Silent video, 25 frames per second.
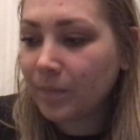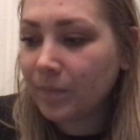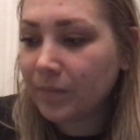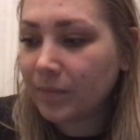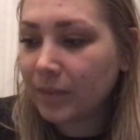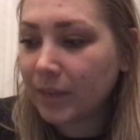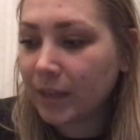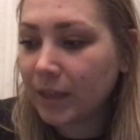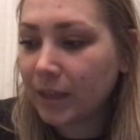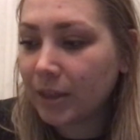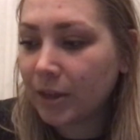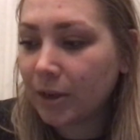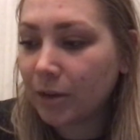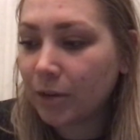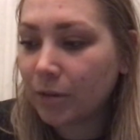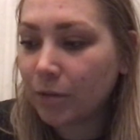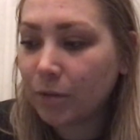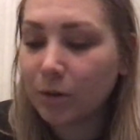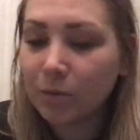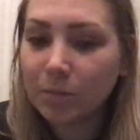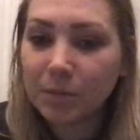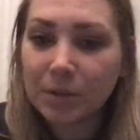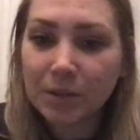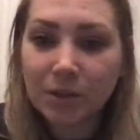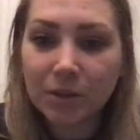in their
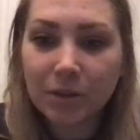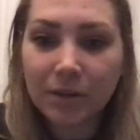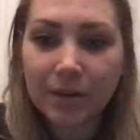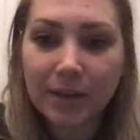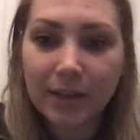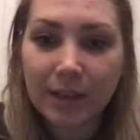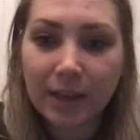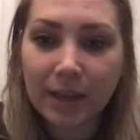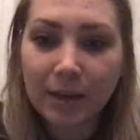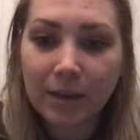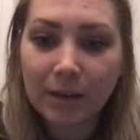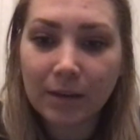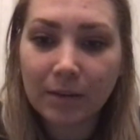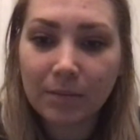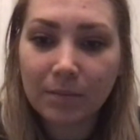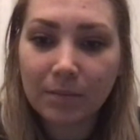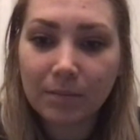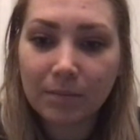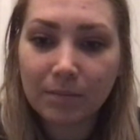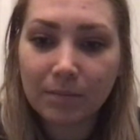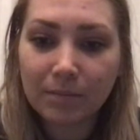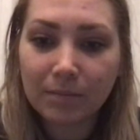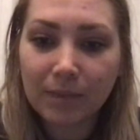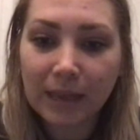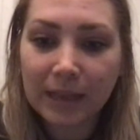groups during like
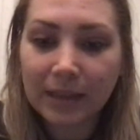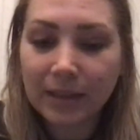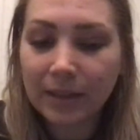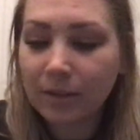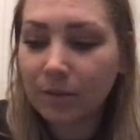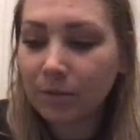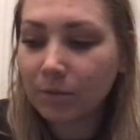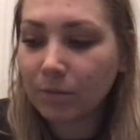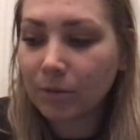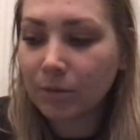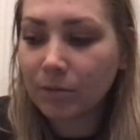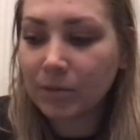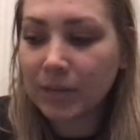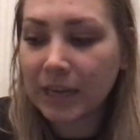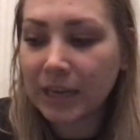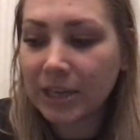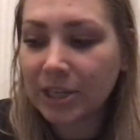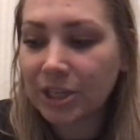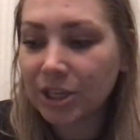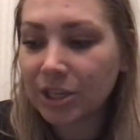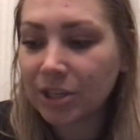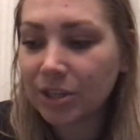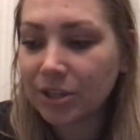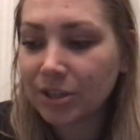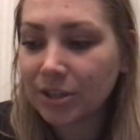math
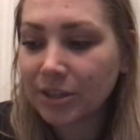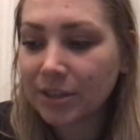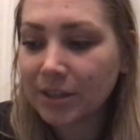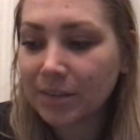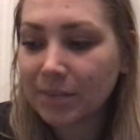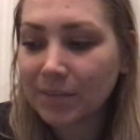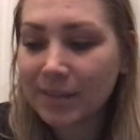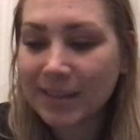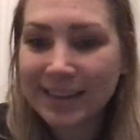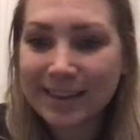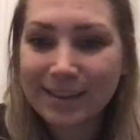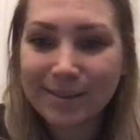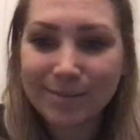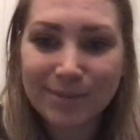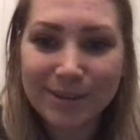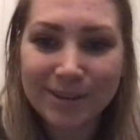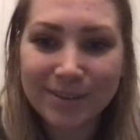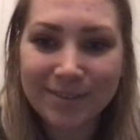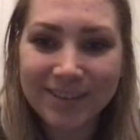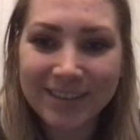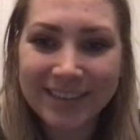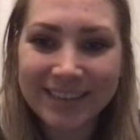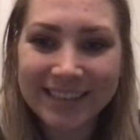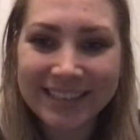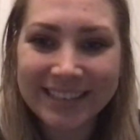rotations or something. It'll be
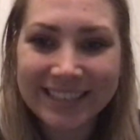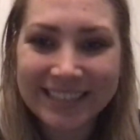fun.